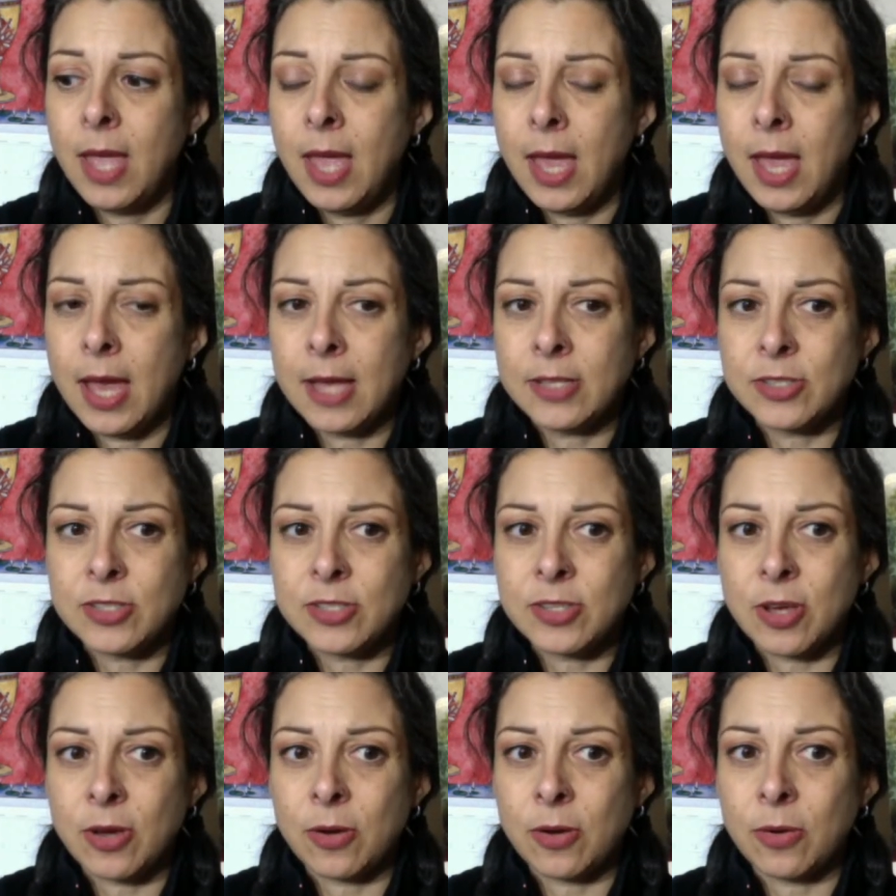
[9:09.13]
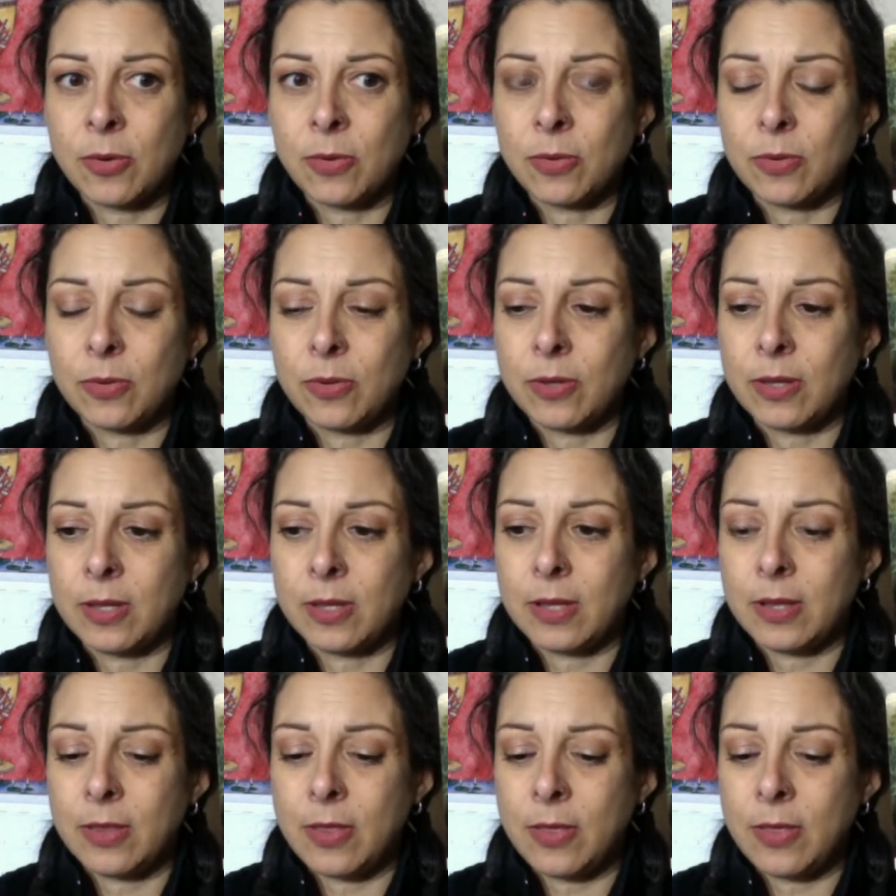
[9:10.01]
And so
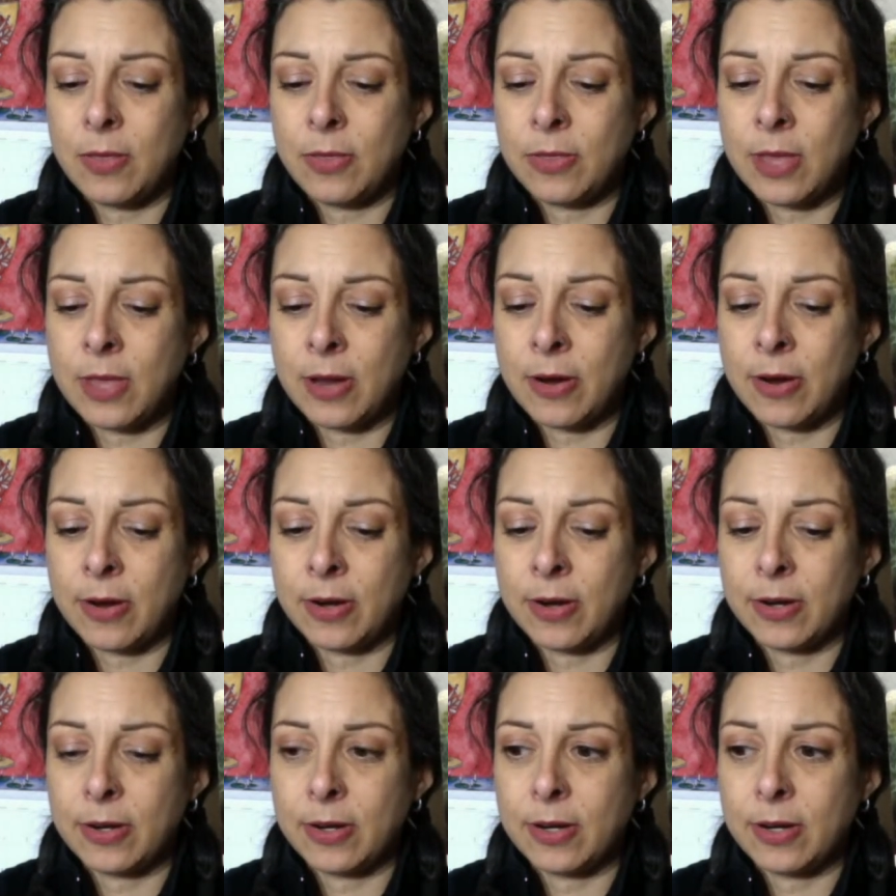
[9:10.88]
they're,